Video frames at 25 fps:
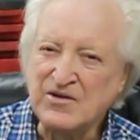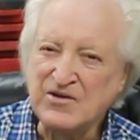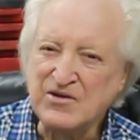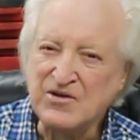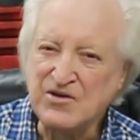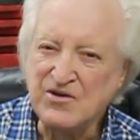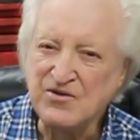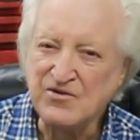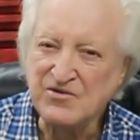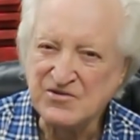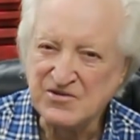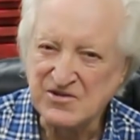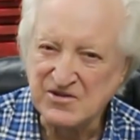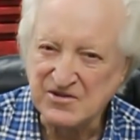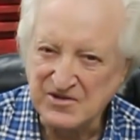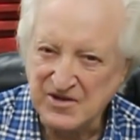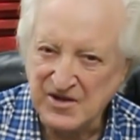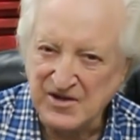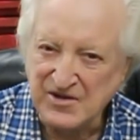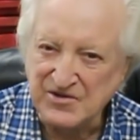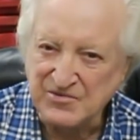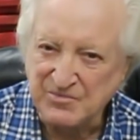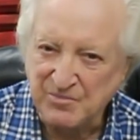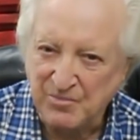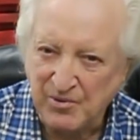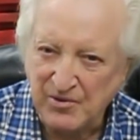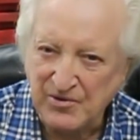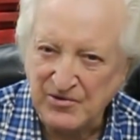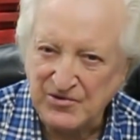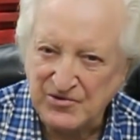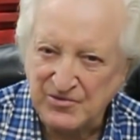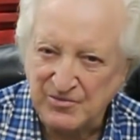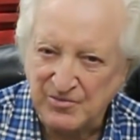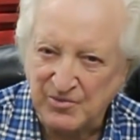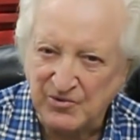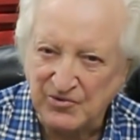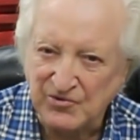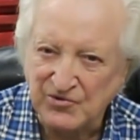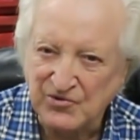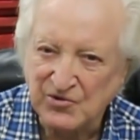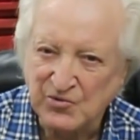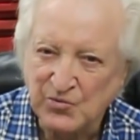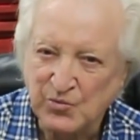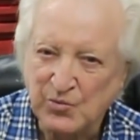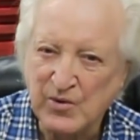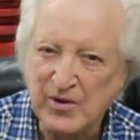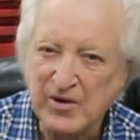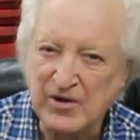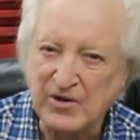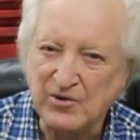using these principles,
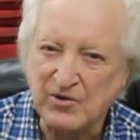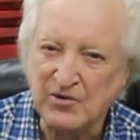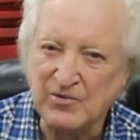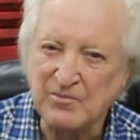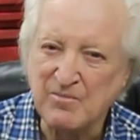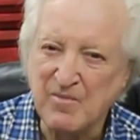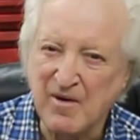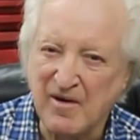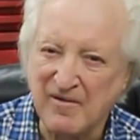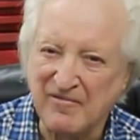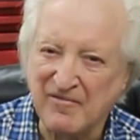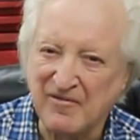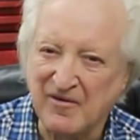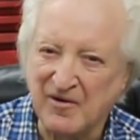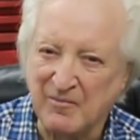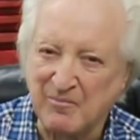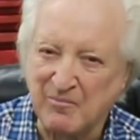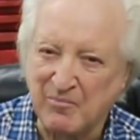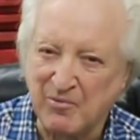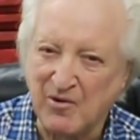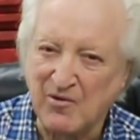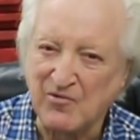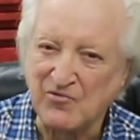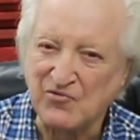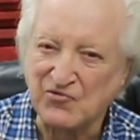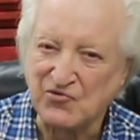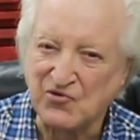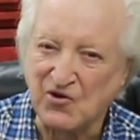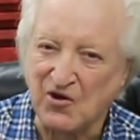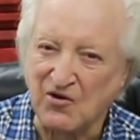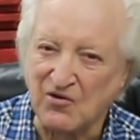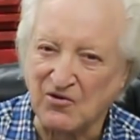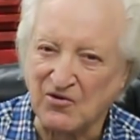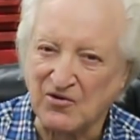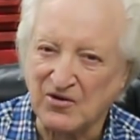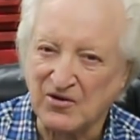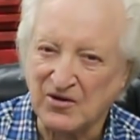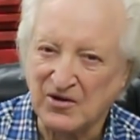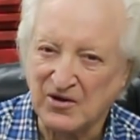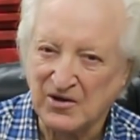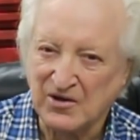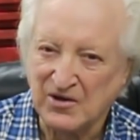we could muffle a Pro Stock